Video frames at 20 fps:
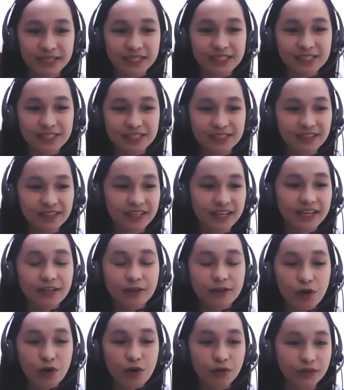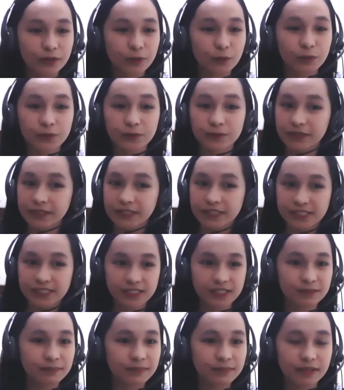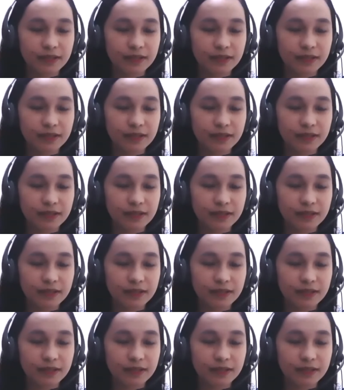making sure that, hey, no, like we're a legitimate